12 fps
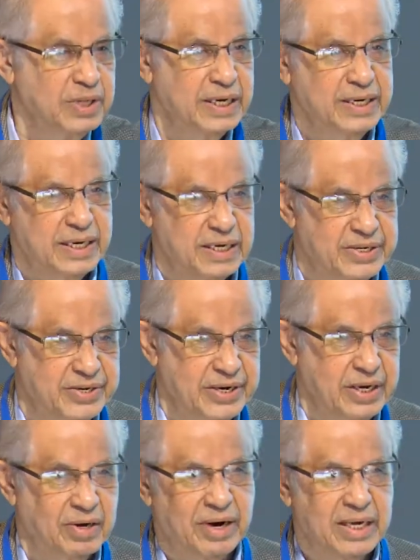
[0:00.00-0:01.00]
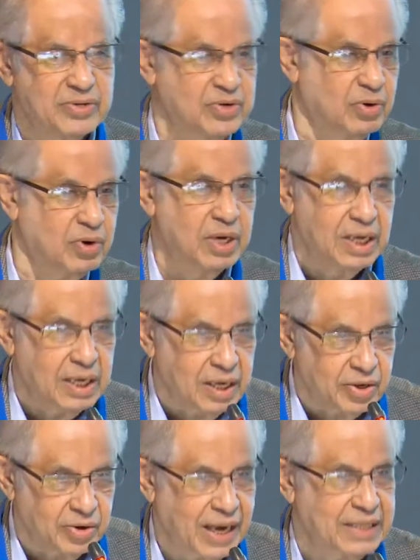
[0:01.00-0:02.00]
the dynasty, right? So
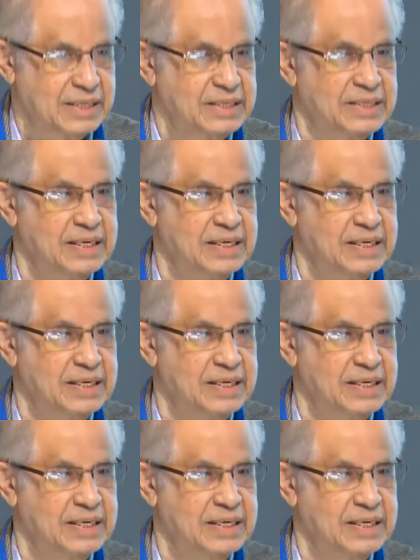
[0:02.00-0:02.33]
you get this